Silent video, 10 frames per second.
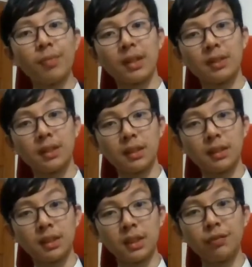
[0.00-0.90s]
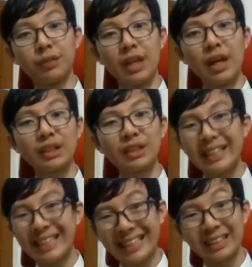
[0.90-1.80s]
Does this deserve the Oscar?
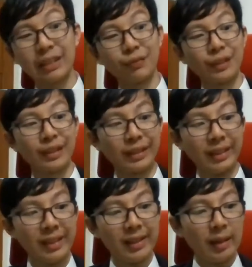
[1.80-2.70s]
Yes, definitely.